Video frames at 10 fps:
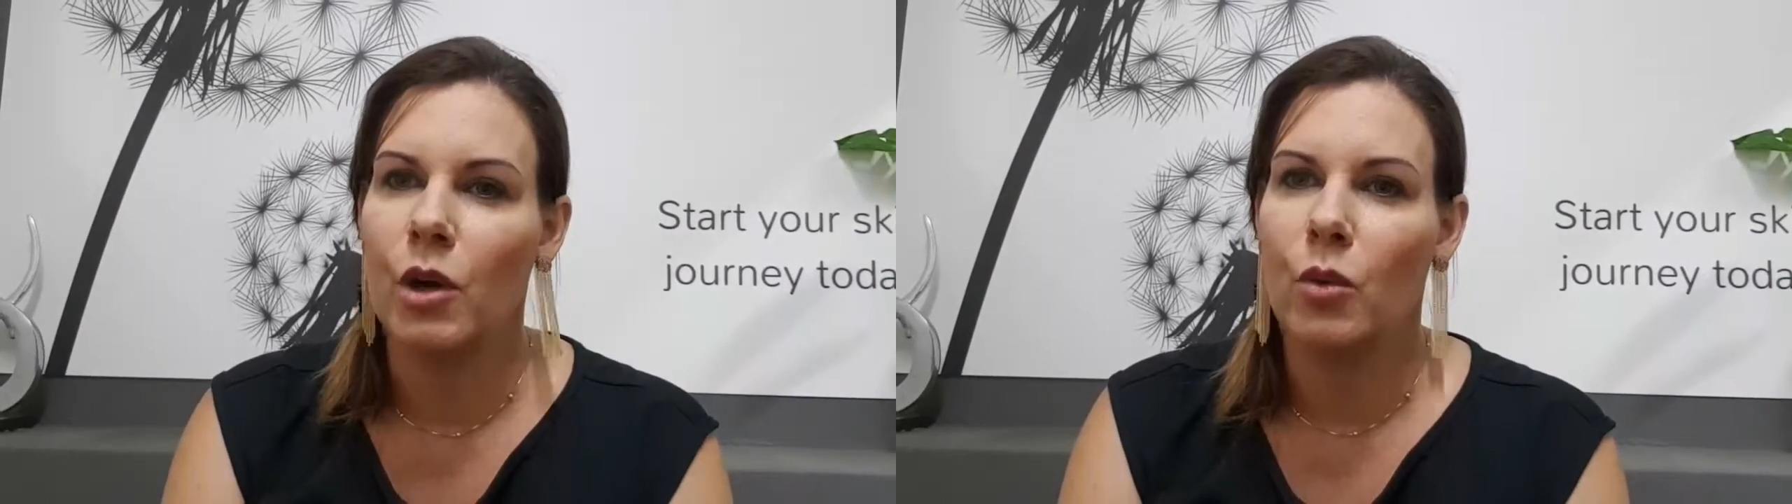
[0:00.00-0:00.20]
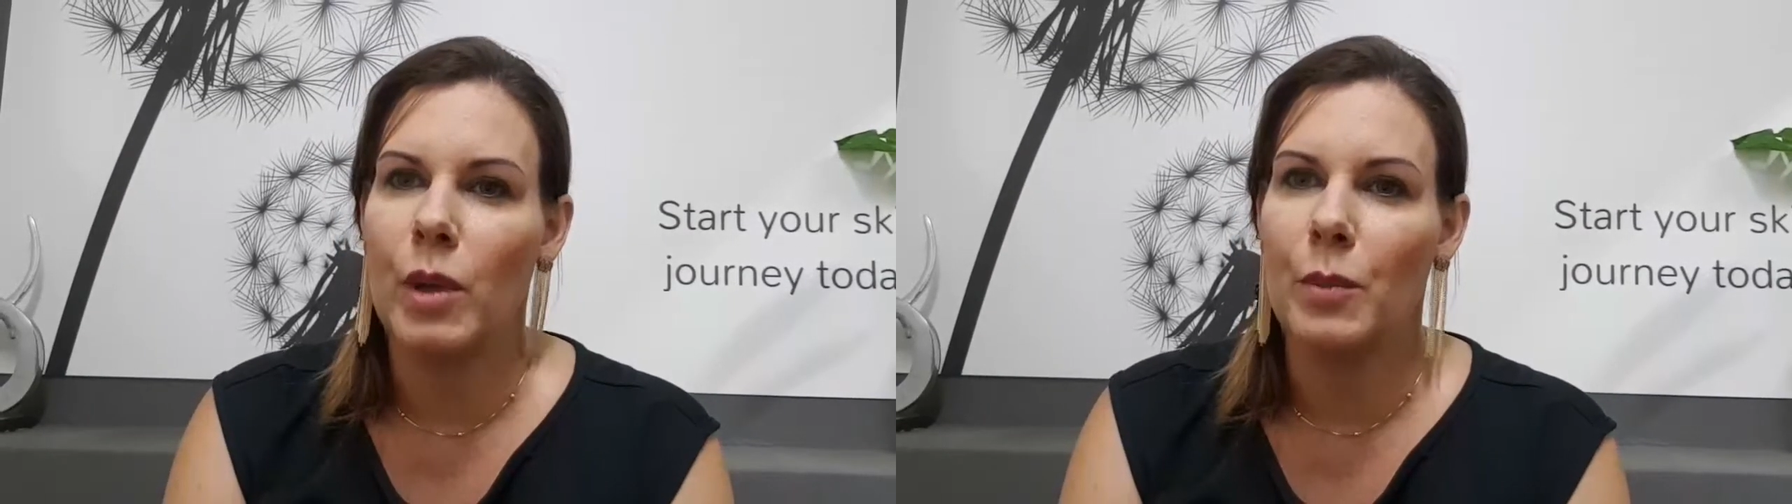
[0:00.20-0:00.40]

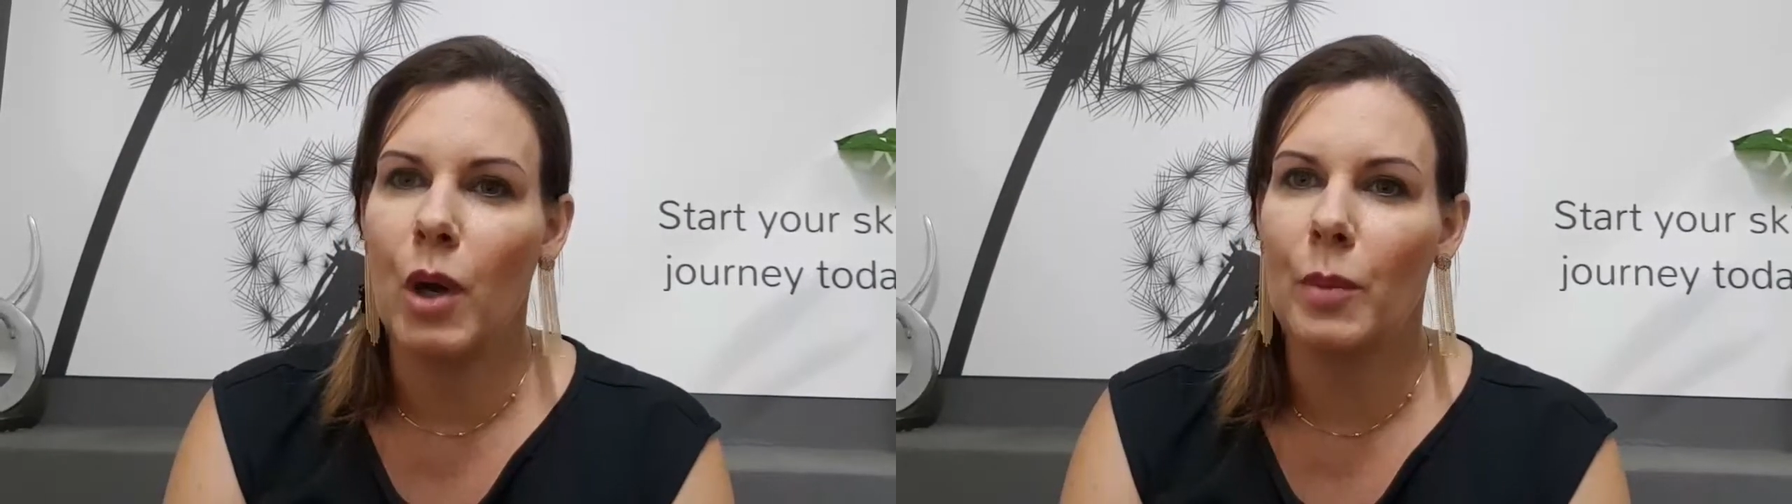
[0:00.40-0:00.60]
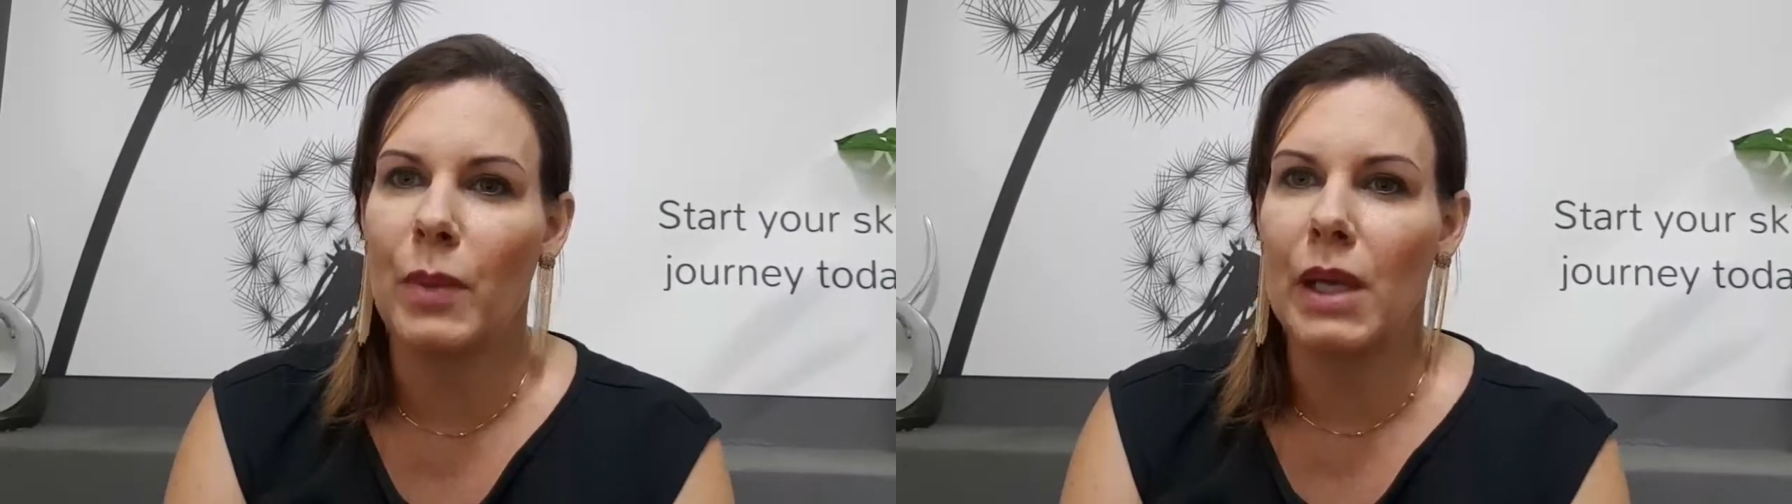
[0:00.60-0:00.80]
we
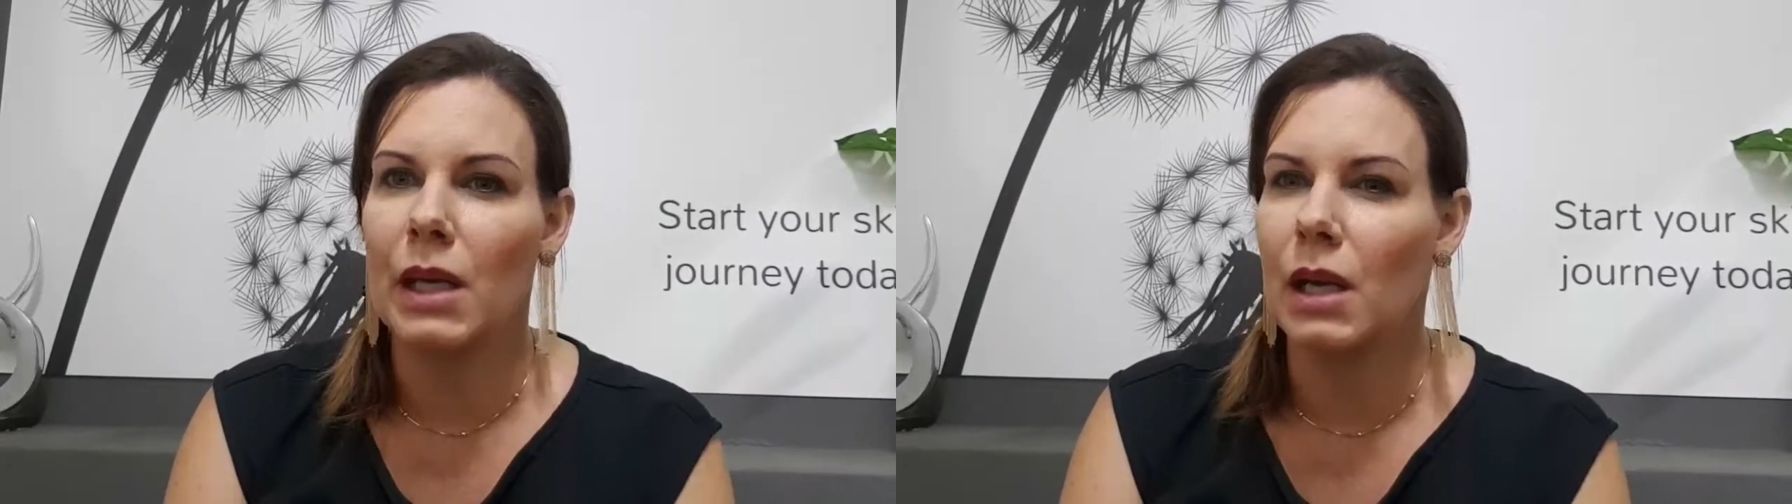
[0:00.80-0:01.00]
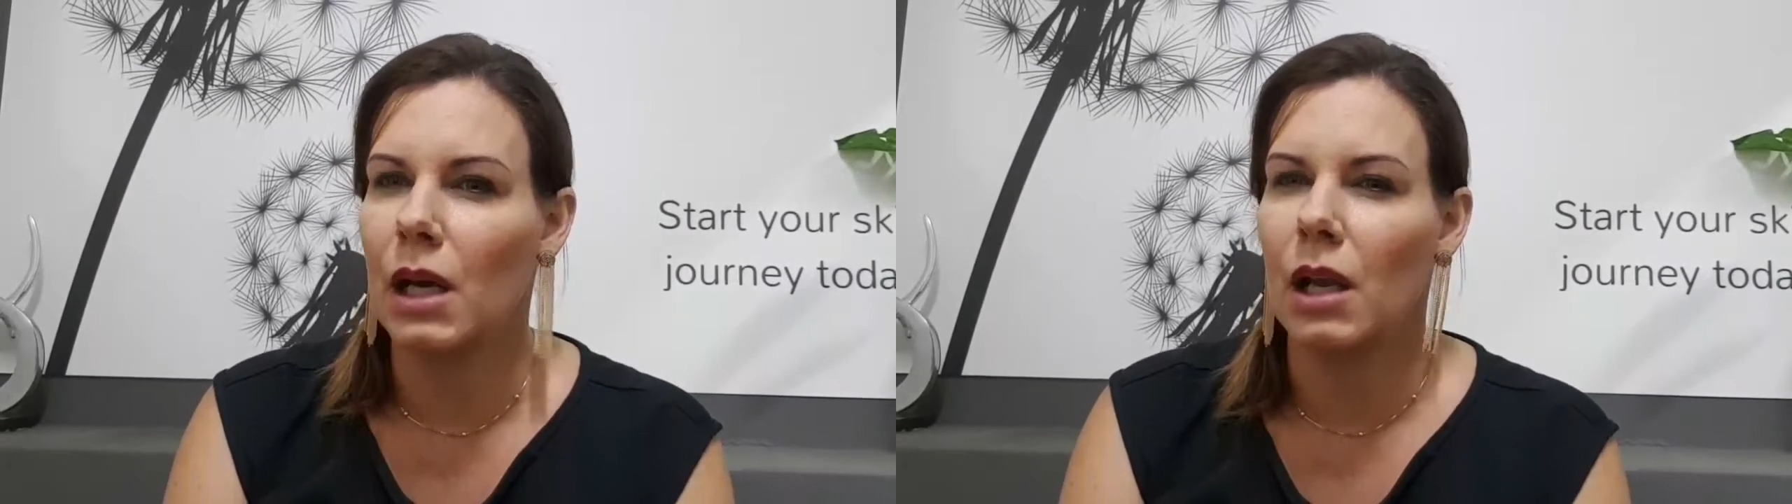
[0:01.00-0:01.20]
pop
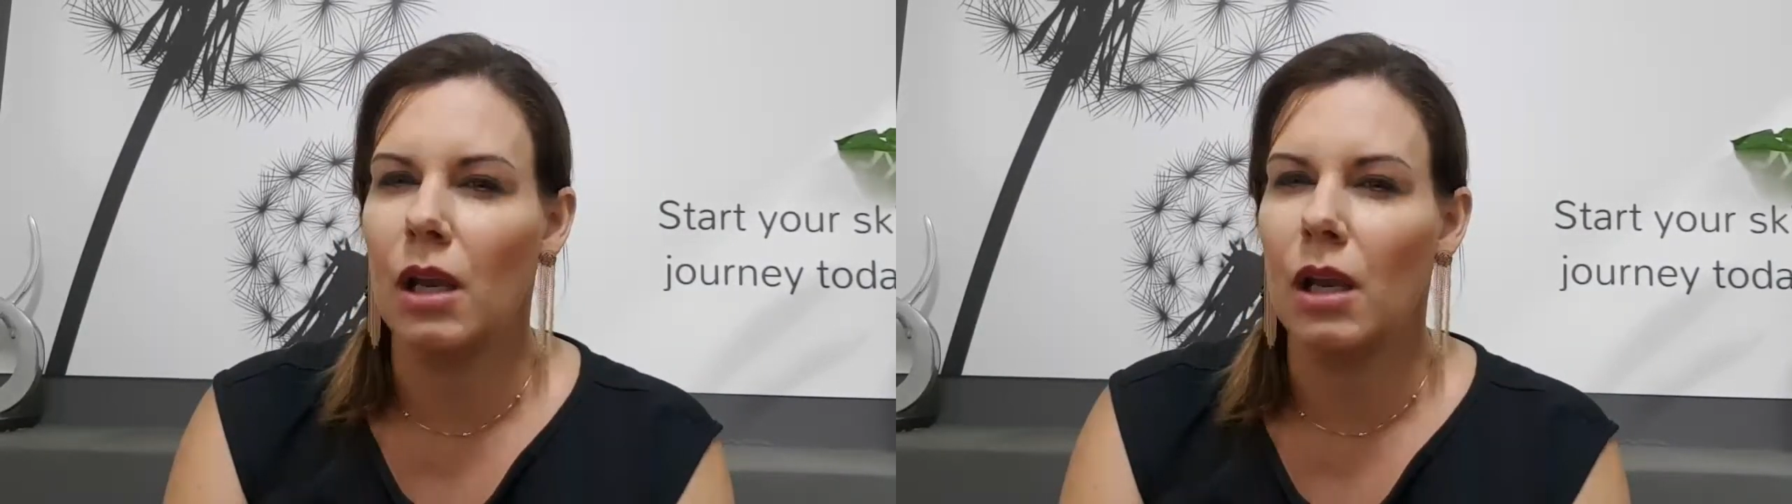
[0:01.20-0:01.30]
in a